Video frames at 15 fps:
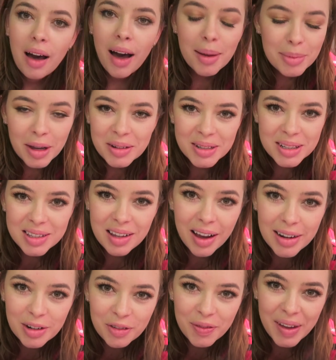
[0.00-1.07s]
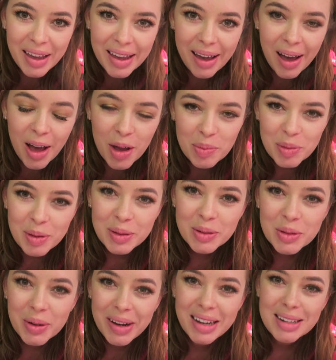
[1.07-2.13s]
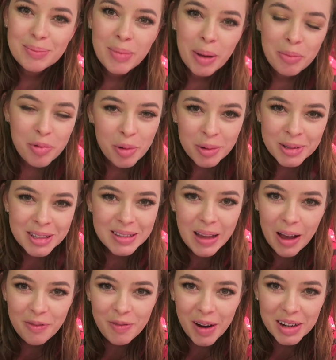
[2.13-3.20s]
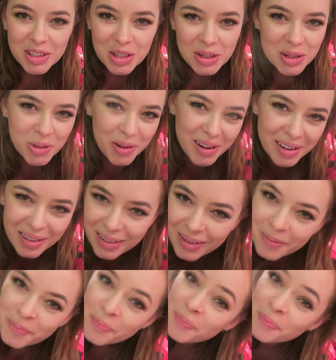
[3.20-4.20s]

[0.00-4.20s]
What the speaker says: I'm going to sign off here. I hope you enjoyed my prawn stir fry tutorial.